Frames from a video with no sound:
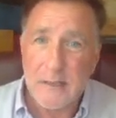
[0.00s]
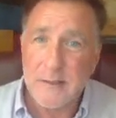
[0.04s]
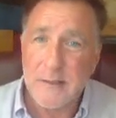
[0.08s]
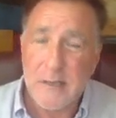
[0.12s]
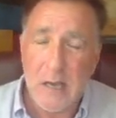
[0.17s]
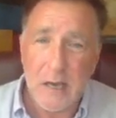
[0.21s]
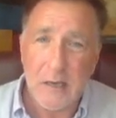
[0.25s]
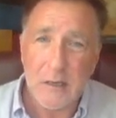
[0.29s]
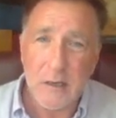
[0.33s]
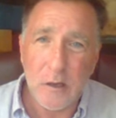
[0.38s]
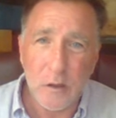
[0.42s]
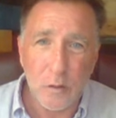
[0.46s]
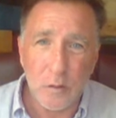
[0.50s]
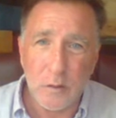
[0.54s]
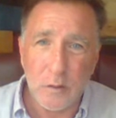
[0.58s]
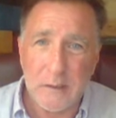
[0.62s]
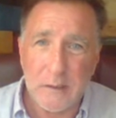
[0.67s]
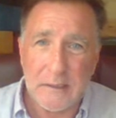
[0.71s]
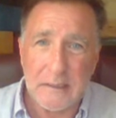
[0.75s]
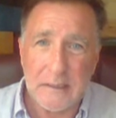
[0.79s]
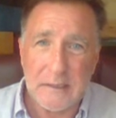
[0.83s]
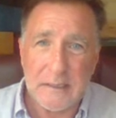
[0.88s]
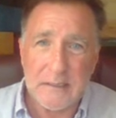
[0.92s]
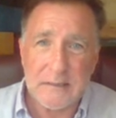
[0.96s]
not
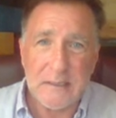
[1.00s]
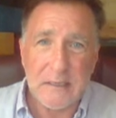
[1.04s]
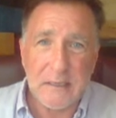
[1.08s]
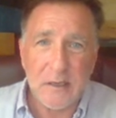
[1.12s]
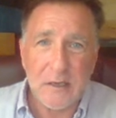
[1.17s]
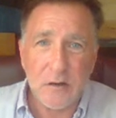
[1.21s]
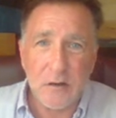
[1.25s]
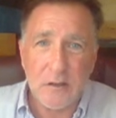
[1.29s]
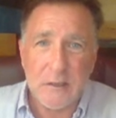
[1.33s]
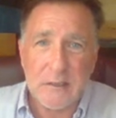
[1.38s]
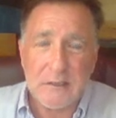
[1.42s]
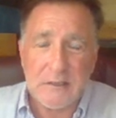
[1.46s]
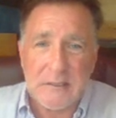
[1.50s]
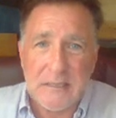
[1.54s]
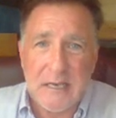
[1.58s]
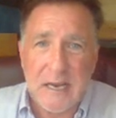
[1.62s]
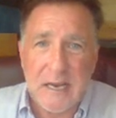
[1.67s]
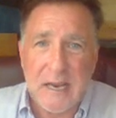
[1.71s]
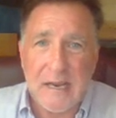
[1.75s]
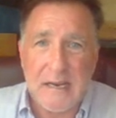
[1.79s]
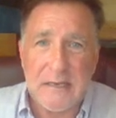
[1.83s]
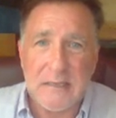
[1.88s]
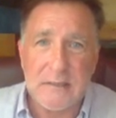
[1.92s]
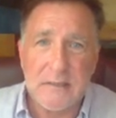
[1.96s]
only is it going to
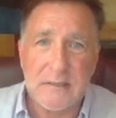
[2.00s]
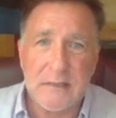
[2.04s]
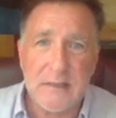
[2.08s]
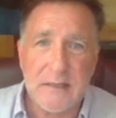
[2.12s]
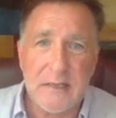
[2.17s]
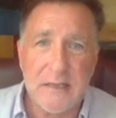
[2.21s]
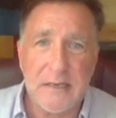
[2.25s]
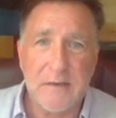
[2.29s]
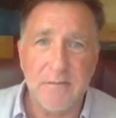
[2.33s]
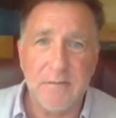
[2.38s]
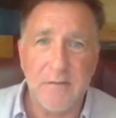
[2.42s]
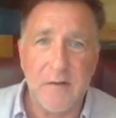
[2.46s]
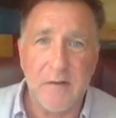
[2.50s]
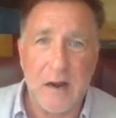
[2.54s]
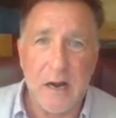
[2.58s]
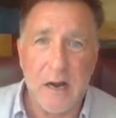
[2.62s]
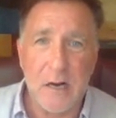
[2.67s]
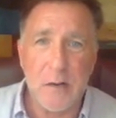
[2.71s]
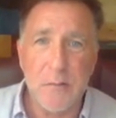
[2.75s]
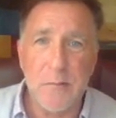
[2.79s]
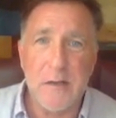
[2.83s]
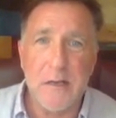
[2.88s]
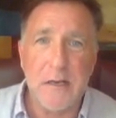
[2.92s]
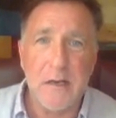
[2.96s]
change the
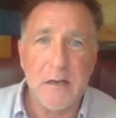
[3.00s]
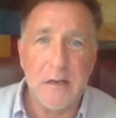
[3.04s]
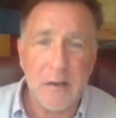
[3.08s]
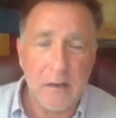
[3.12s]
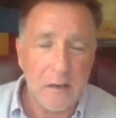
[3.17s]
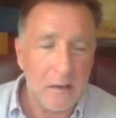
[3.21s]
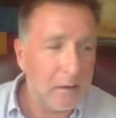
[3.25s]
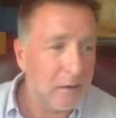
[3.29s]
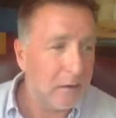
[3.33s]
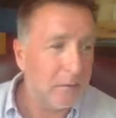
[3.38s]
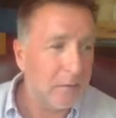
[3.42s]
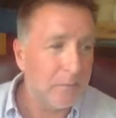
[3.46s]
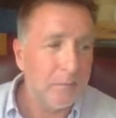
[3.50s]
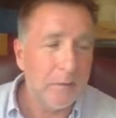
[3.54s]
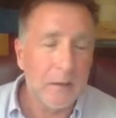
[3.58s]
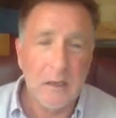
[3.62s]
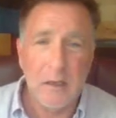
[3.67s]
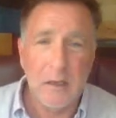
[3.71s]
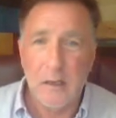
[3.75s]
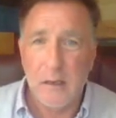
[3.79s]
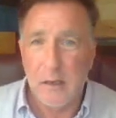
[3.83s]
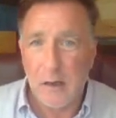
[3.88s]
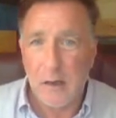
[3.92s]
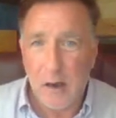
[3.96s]
environment
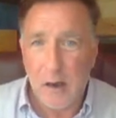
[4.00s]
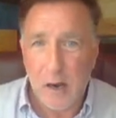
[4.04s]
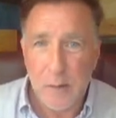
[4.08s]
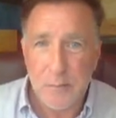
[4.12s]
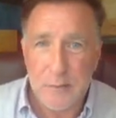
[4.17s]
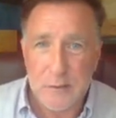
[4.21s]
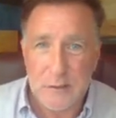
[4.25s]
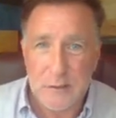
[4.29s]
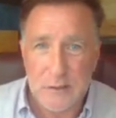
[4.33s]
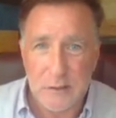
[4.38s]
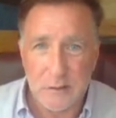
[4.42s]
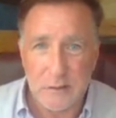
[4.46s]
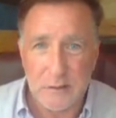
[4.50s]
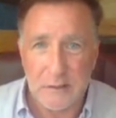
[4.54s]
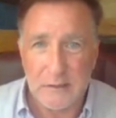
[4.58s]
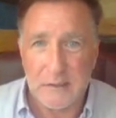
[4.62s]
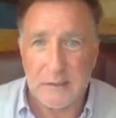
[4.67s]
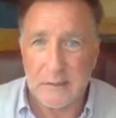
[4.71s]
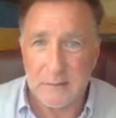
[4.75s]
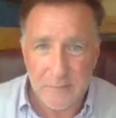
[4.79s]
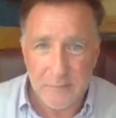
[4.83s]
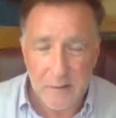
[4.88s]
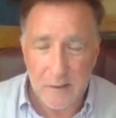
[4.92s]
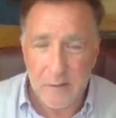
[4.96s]
opportunity
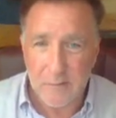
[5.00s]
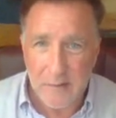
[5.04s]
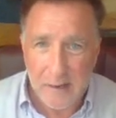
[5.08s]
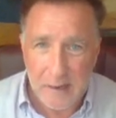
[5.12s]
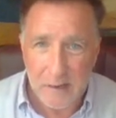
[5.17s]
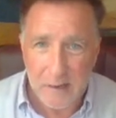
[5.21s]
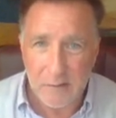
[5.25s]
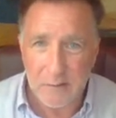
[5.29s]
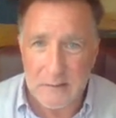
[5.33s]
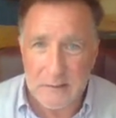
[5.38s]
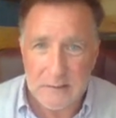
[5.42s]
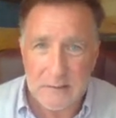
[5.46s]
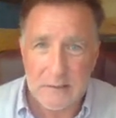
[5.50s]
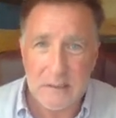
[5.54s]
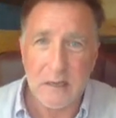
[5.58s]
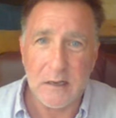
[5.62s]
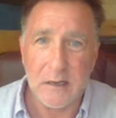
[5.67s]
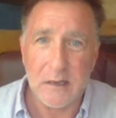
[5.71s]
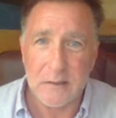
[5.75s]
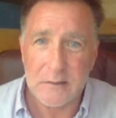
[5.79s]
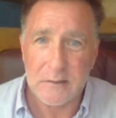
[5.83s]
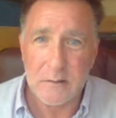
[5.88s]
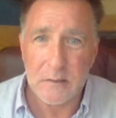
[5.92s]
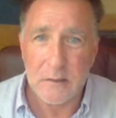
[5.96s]
of how it's
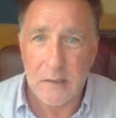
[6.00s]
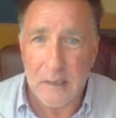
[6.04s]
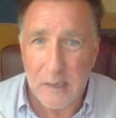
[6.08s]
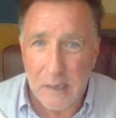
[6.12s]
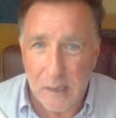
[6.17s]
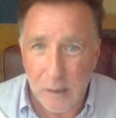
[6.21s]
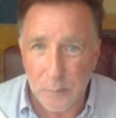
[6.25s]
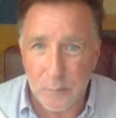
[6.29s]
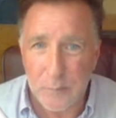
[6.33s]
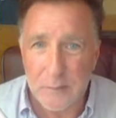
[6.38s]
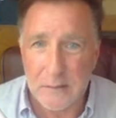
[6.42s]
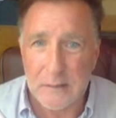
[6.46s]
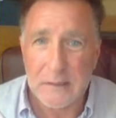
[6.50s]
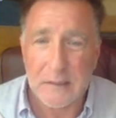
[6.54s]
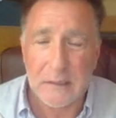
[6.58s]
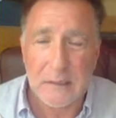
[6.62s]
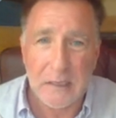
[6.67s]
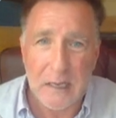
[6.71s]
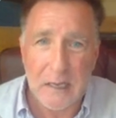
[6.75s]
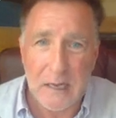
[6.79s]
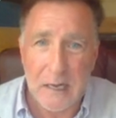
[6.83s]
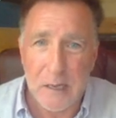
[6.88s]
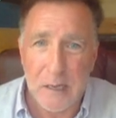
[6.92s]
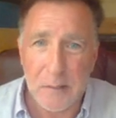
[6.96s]
helping the
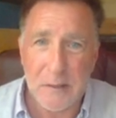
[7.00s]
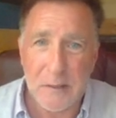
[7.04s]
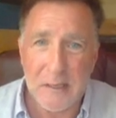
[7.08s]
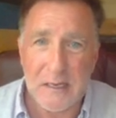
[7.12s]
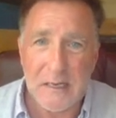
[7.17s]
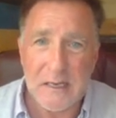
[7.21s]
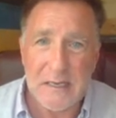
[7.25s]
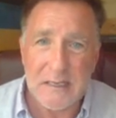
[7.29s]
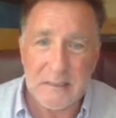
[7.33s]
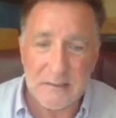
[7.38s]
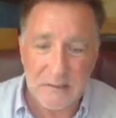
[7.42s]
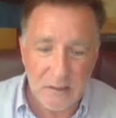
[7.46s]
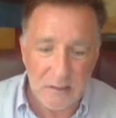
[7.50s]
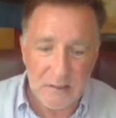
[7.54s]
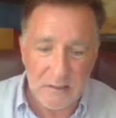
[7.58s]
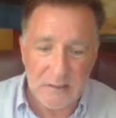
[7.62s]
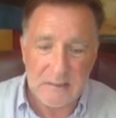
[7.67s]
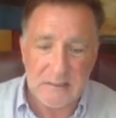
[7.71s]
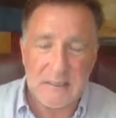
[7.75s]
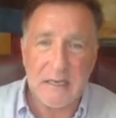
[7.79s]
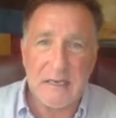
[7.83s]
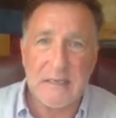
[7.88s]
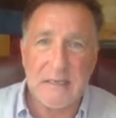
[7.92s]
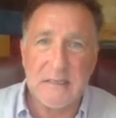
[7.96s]
climate, it's going to
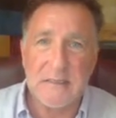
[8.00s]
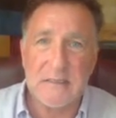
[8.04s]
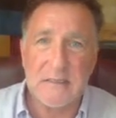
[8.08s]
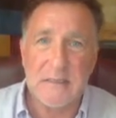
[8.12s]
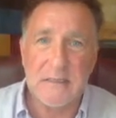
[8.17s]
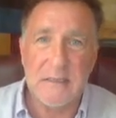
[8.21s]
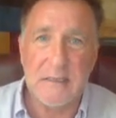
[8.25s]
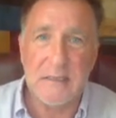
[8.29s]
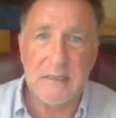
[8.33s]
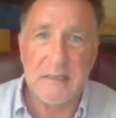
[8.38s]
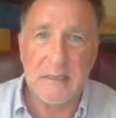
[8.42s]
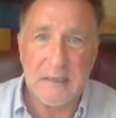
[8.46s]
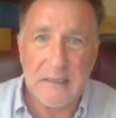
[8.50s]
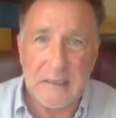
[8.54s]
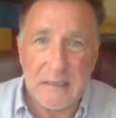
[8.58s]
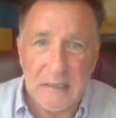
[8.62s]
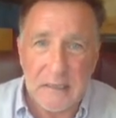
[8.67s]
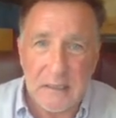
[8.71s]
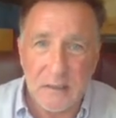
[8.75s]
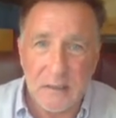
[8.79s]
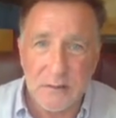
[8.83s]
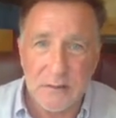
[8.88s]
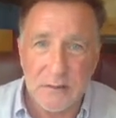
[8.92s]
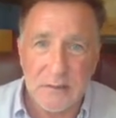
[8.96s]
change the
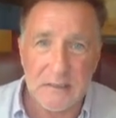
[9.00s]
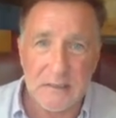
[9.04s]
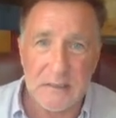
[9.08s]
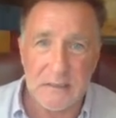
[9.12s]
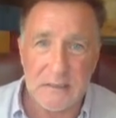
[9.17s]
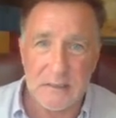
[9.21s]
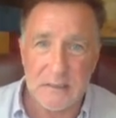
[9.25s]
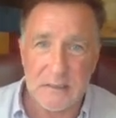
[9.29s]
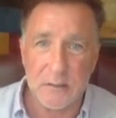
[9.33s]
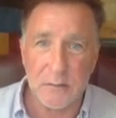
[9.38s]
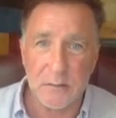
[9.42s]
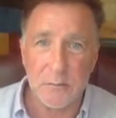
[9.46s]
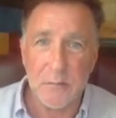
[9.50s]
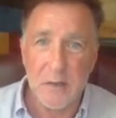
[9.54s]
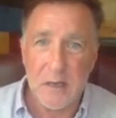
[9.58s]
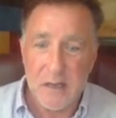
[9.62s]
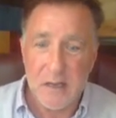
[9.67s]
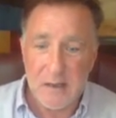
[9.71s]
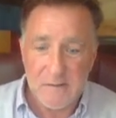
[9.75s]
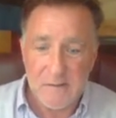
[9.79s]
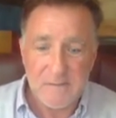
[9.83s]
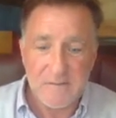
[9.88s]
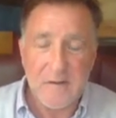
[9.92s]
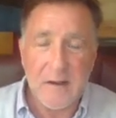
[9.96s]
ecosystem
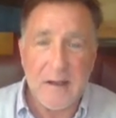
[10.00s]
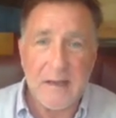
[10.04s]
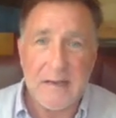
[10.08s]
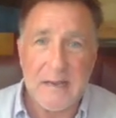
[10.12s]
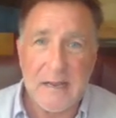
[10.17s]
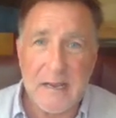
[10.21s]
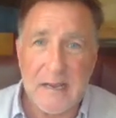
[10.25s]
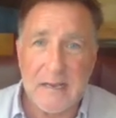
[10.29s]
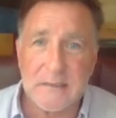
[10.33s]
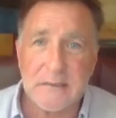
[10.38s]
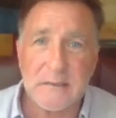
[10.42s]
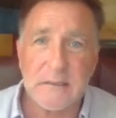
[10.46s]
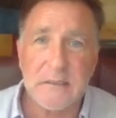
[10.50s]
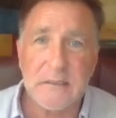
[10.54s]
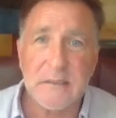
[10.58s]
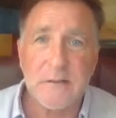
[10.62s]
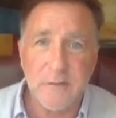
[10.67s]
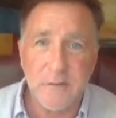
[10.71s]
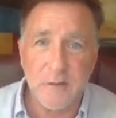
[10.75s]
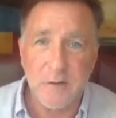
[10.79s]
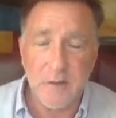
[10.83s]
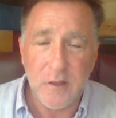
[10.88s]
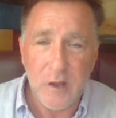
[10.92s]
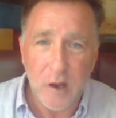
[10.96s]
financially
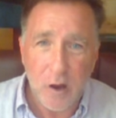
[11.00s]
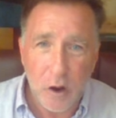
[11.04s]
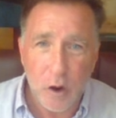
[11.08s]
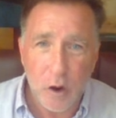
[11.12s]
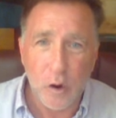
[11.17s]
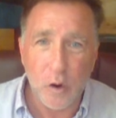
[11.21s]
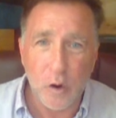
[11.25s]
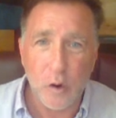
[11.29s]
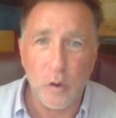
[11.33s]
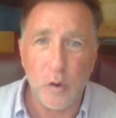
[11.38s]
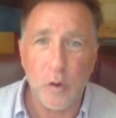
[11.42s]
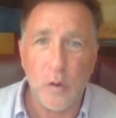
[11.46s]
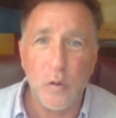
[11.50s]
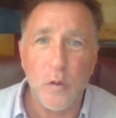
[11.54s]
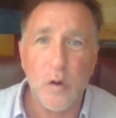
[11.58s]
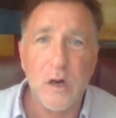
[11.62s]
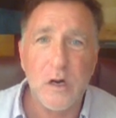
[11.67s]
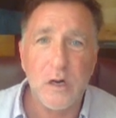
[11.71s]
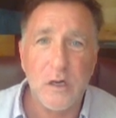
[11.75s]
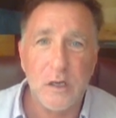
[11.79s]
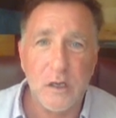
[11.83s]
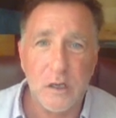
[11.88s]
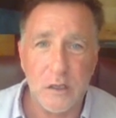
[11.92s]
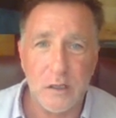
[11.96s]
for the whole
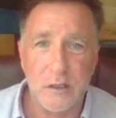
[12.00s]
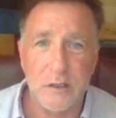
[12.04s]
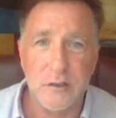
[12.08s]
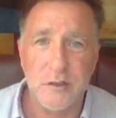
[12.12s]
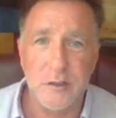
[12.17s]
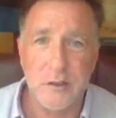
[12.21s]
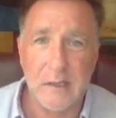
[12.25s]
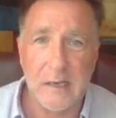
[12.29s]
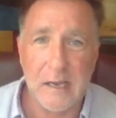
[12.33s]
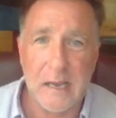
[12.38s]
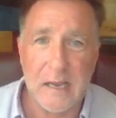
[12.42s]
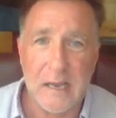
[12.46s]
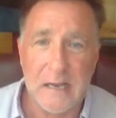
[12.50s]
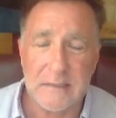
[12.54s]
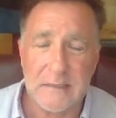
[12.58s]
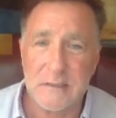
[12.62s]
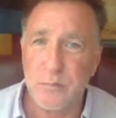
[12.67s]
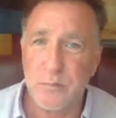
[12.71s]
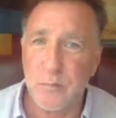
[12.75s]
country, guys.